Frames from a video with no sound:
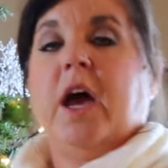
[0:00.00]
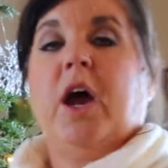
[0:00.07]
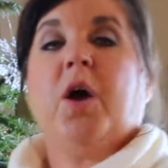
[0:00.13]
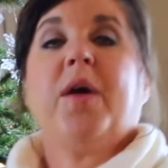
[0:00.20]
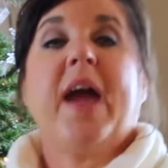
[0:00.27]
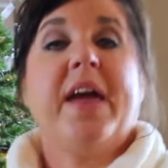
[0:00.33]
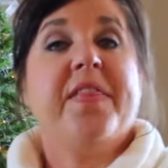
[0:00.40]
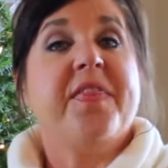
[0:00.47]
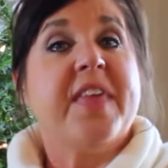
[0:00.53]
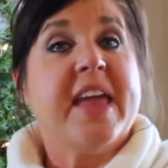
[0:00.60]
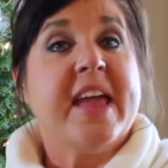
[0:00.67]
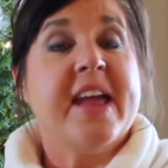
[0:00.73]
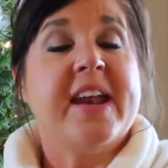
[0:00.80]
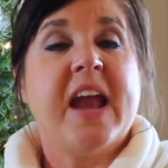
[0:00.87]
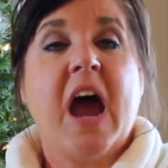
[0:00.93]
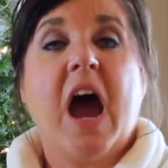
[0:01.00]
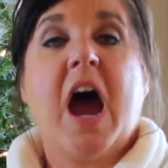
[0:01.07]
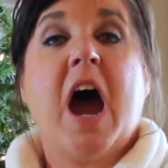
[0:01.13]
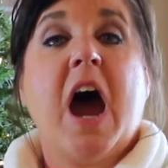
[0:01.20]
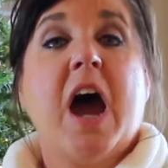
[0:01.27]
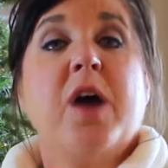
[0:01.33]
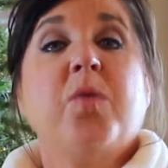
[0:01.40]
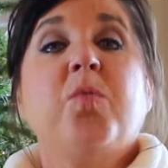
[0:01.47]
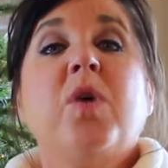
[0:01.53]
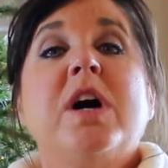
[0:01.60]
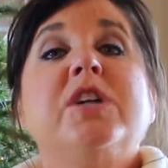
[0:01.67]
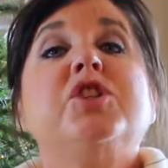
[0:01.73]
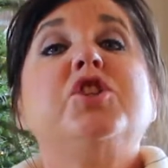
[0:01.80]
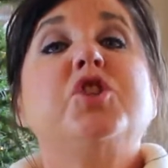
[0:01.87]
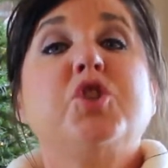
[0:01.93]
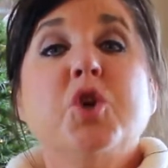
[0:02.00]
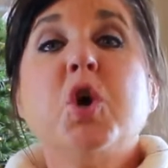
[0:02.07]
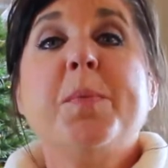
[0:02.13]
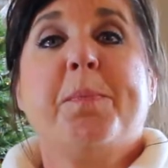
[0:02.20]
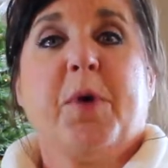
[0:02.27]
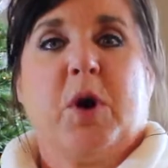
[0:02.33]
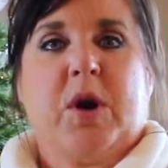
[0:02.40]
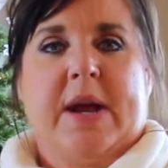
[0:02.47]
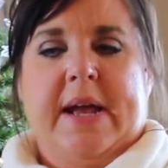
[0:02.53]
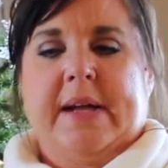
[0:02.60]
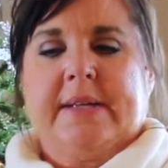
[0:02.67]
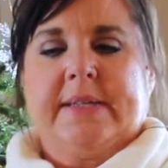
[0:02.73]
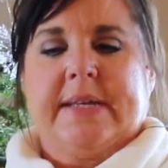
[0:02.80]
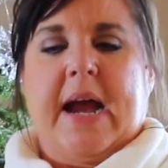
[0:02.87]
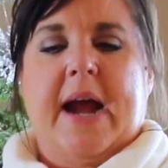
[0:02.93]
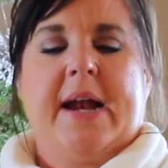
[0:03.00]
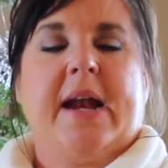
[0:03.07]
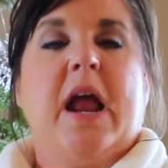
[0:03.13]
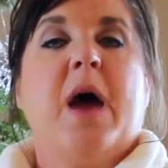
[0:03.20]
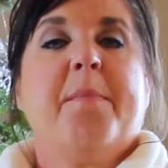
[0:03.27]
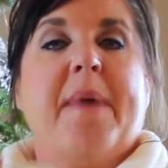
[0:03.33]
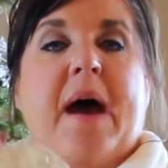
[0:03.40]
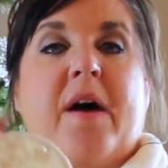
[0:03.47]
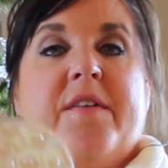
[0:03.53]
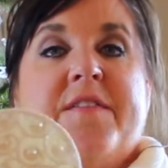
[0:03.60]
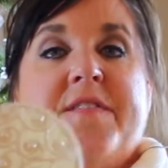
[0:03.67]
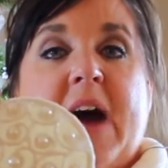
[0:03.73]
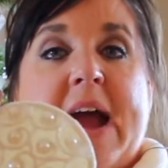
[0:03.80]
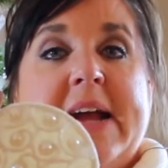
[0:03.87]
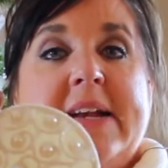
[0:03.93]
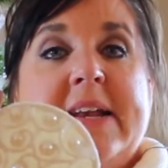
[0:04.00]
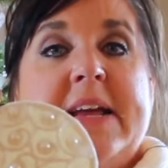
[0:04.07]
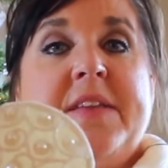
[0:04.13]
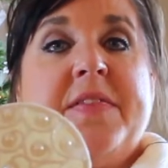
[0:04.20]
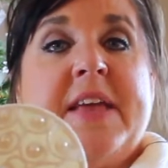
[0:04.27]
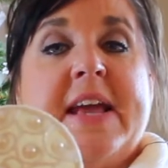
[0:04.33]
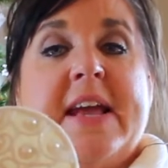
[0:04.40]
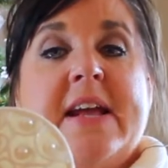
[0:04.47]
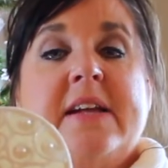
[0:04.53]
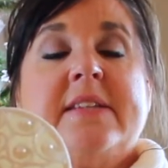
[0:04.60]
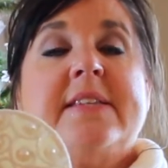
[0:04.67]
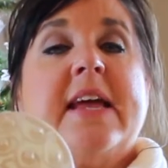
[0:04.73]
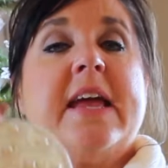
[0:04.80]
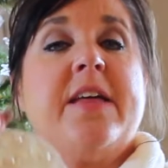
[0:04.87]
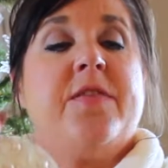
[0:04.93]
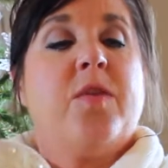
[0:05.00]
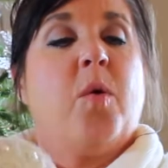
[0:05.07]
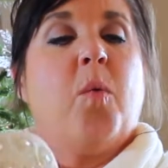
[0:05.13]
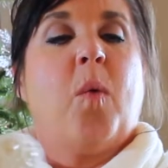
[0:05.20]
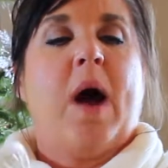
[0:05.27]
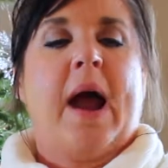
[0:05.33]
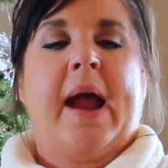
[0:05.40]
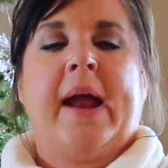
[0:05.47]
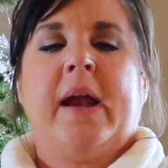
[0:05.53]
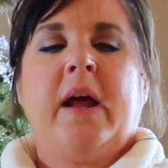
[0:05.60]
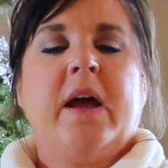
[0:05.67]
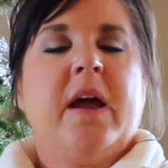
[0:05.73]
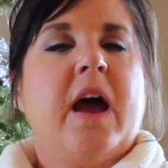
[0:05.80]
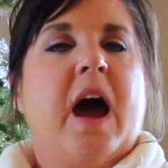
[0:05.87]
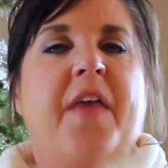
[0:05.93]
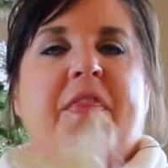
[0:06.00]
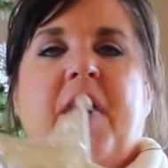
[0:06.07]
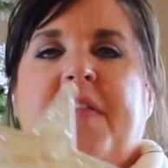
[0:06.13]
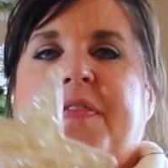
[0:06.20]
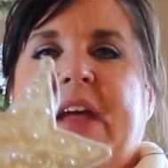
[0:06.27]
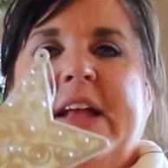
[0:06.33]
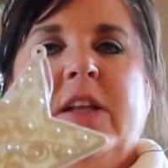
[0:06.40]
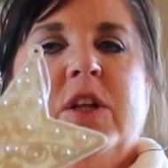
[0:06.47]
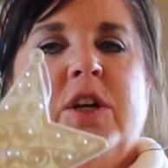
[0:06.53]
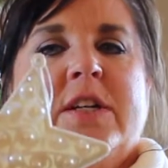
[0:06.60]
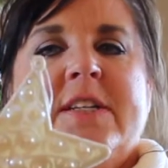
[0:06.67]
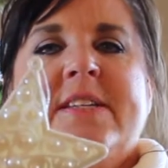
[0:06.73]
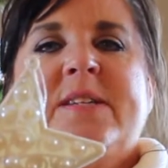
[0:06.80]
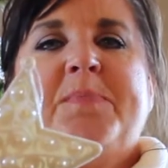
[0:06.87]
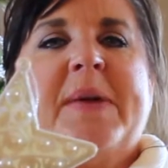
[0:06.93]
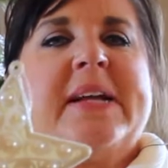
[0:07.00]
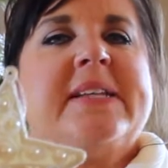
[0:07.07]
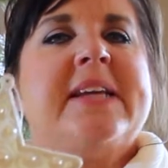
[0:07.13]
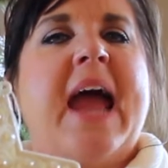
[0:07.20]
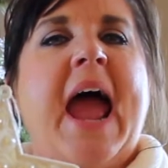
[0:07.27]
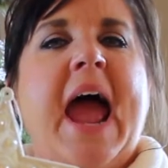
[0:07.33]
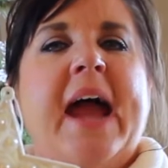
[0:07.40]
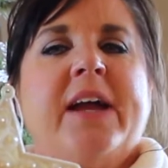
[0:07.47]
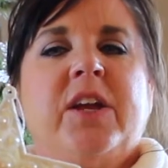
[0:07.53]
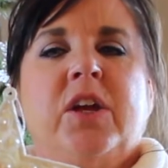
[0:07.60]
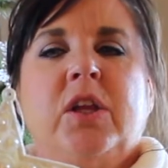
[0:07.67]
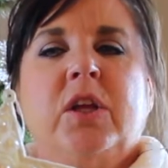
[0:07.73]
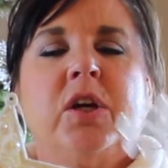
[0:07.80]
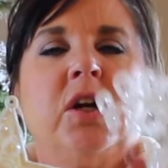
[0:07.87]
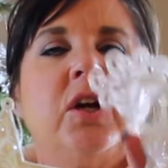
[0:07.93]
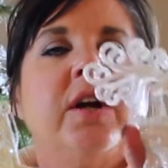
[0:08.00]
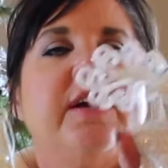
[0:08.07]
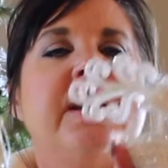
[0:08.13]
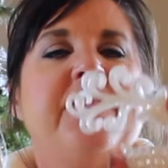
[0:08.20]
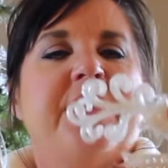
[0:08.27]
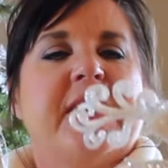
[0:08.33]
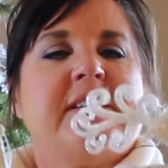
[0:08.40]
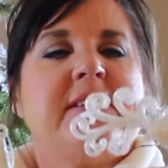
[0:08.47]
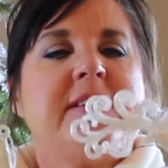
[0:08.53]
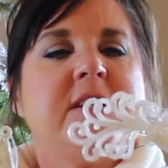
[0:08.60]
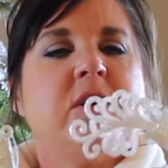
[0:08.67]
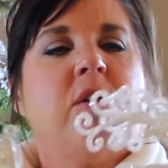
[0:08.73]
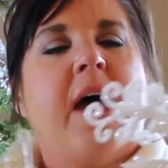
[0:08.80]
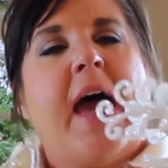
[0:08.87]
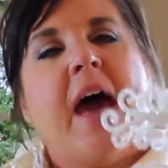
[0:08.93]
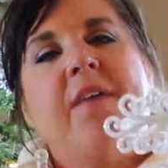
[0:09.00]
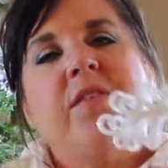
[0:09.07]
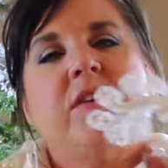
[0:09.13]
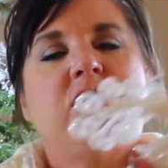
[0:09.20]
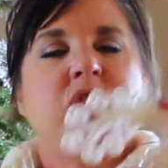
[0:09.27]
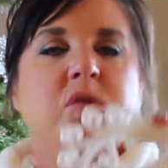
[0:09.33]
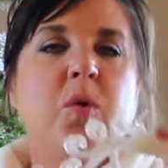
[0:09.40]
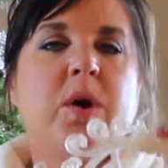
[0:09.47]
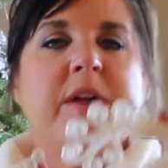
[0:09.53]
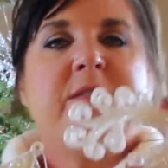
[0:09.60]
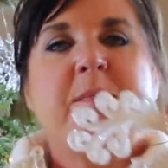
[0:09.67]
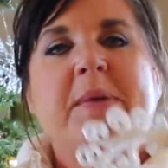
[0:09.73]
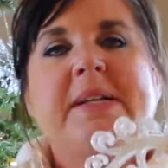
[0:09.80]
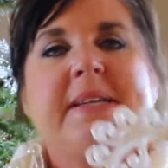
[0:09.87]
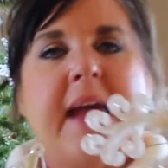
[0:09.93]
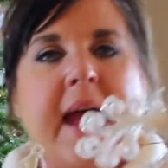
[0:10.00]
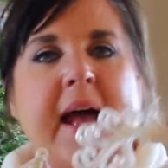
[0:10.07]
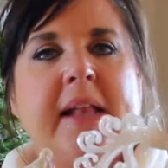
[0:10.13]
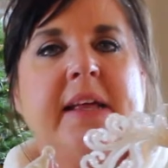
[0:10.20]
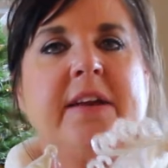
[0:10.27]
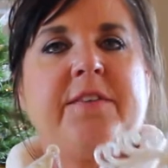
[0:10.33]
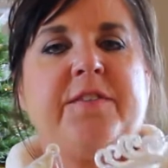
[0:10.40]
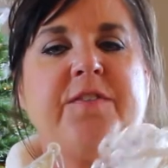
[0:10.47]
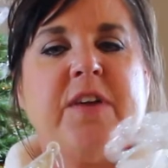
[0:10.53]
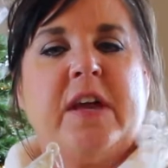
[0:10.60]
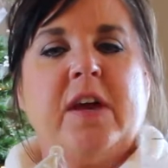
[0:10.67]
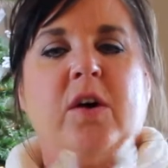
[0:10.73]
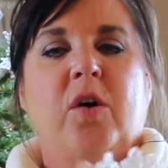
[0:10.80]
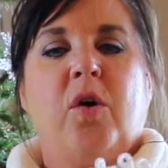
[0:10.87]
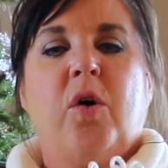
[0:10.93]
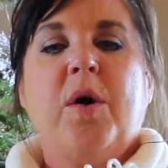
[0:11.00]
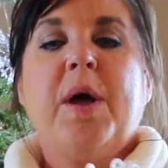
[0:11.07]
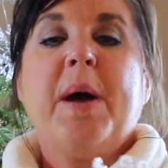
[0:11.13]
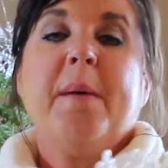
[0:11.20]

Okay, then I was super excited about finding these in the white. I thought they looked spectacular. They still have a sort of metallic feel,